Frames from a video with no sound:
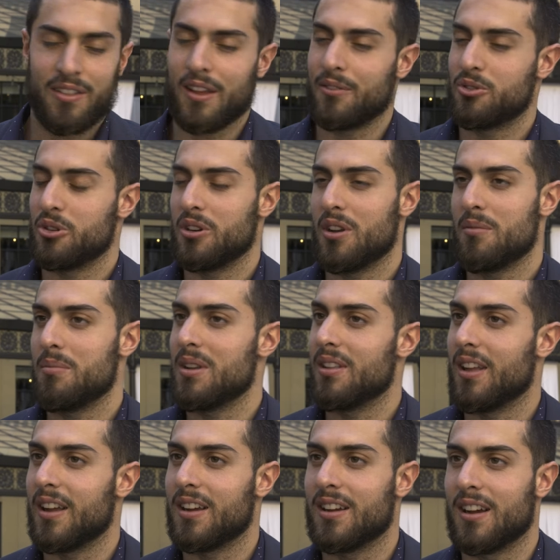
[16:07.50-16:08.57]
They've treated me
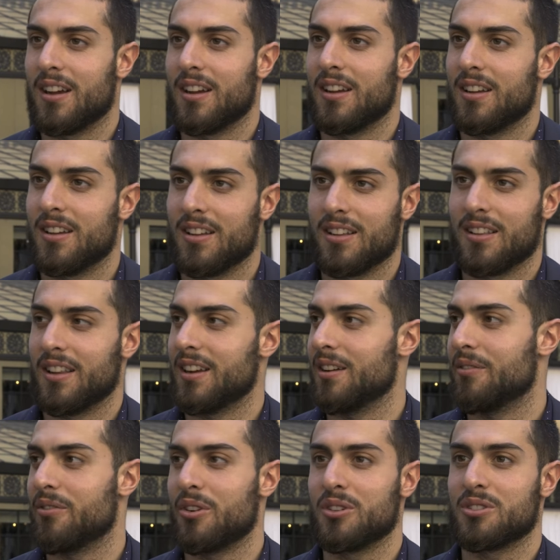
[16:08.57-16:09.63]
like a
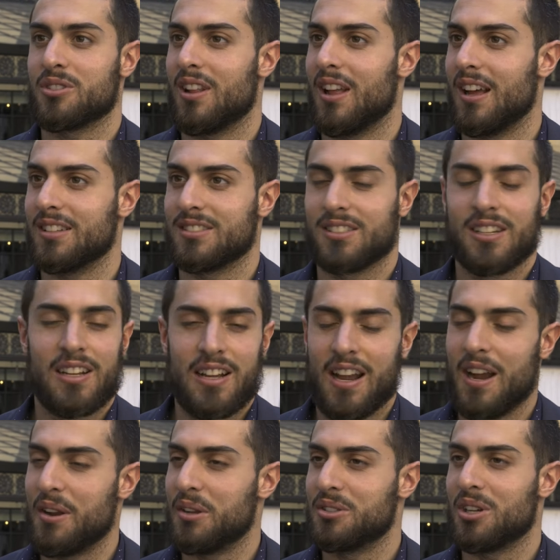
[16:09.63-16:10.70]
first-class
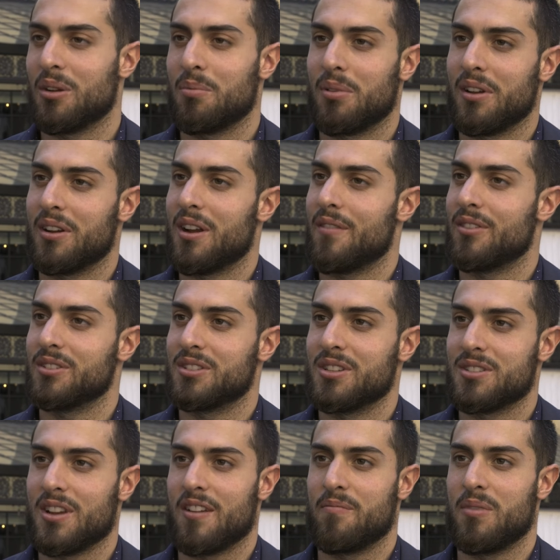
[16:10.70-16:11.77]
NHL player ever
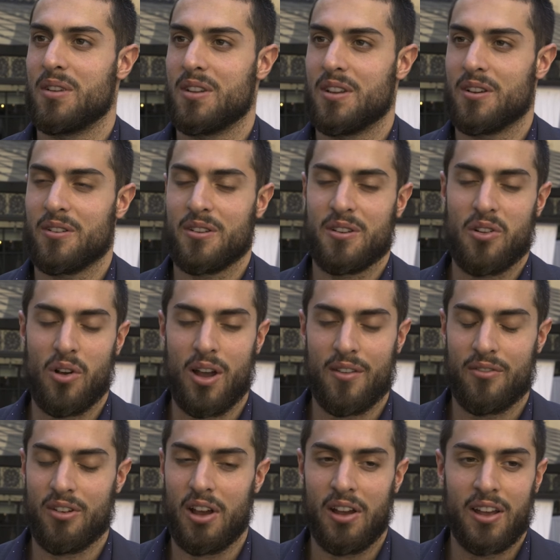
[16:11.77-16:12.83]
since I've been here. You know,
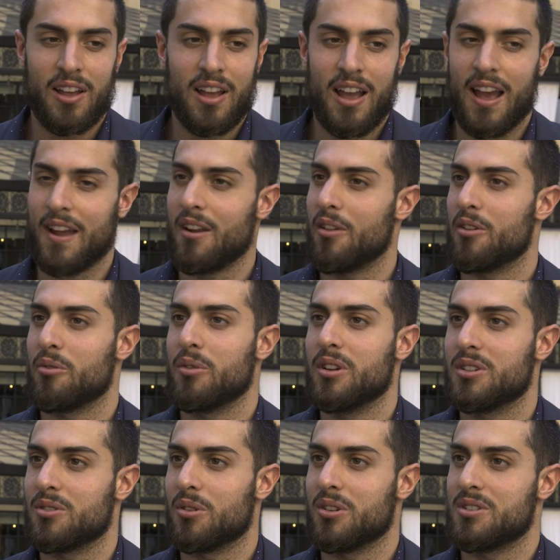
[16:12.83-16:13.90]
I've had all the
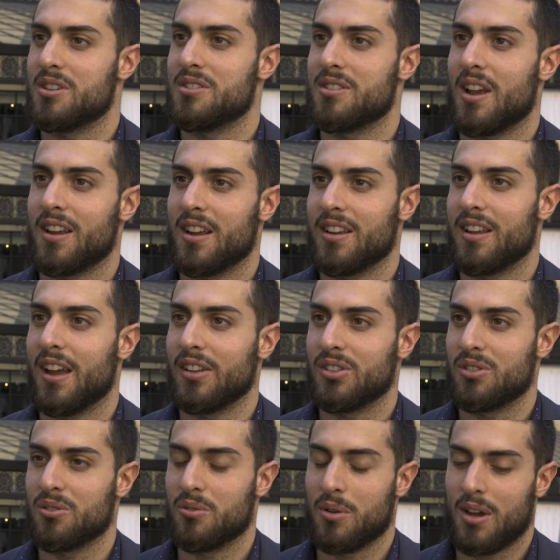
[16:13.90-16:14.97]
resources I can get
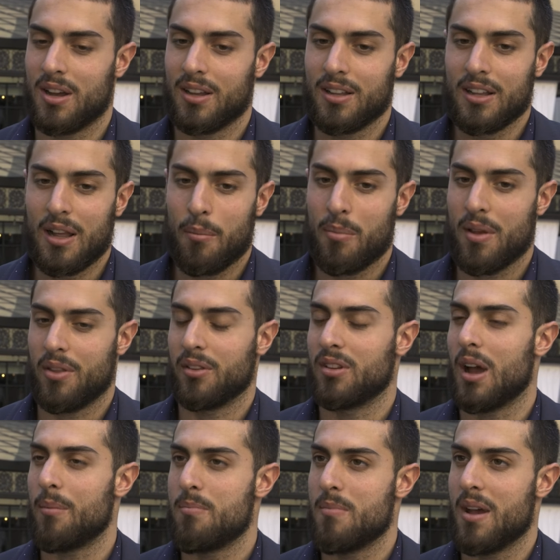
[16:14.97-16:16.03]
to be at the
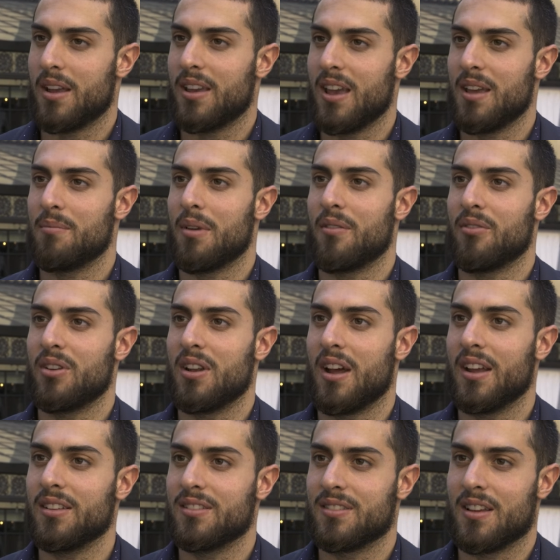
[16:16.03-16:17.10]
top of my game every
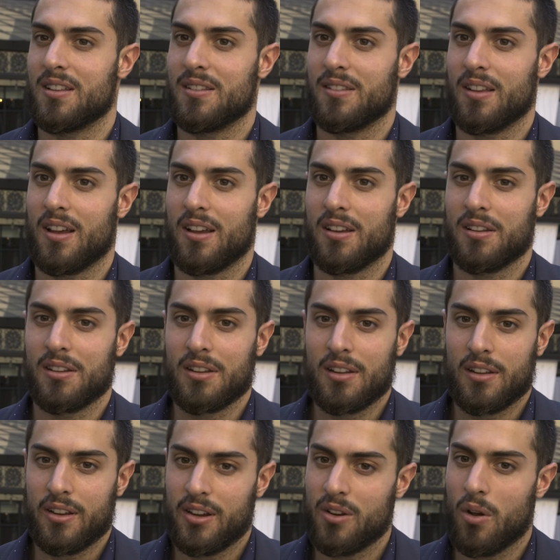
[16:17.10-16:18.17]
night. And,
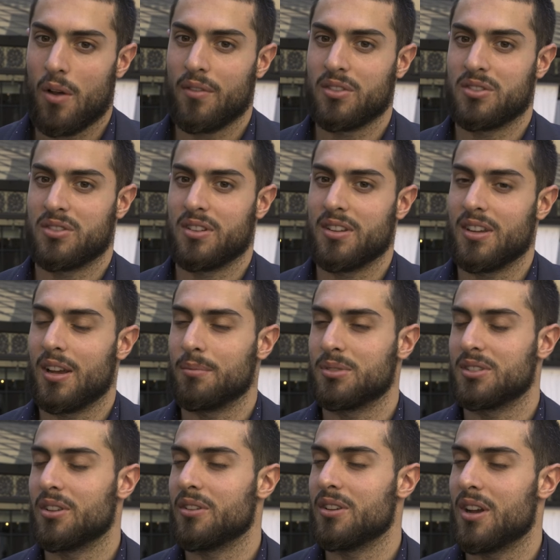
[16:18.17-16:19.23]
you know, obviously, I'm
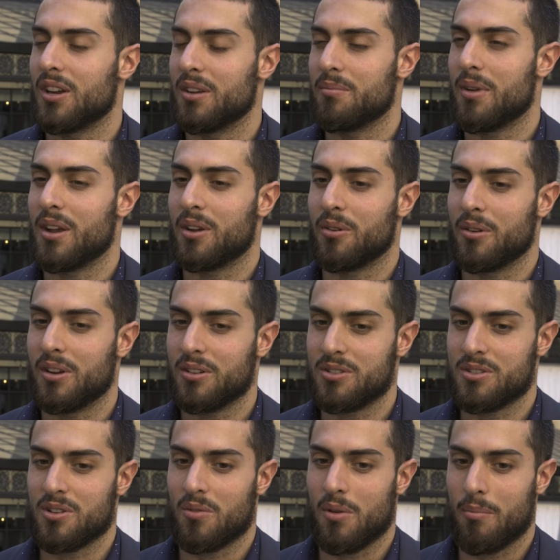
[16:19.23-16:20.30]
still young in my career,
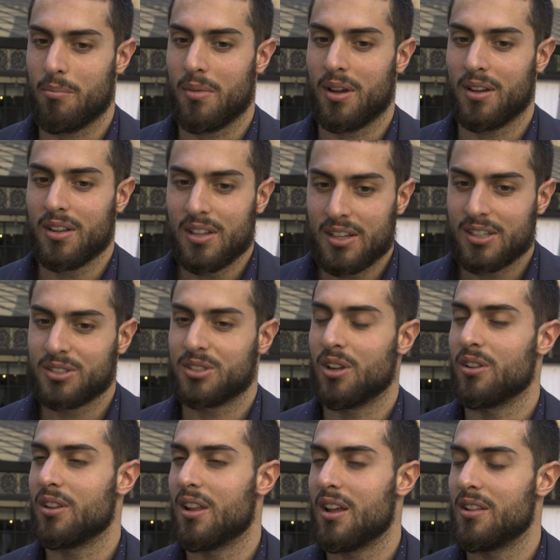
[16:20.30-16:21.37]
so I'm
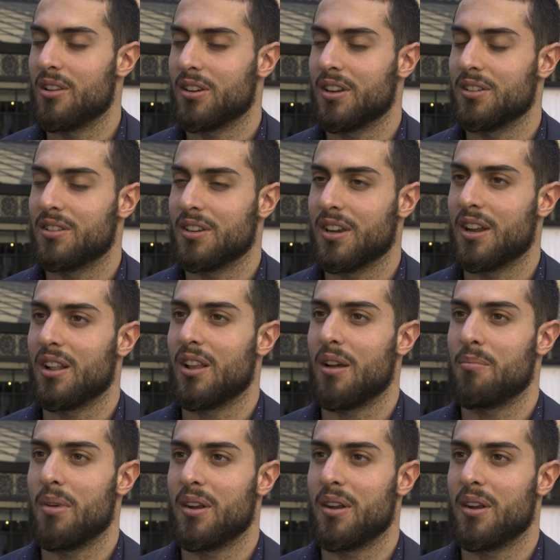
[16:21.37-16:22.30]
still looking to get a lot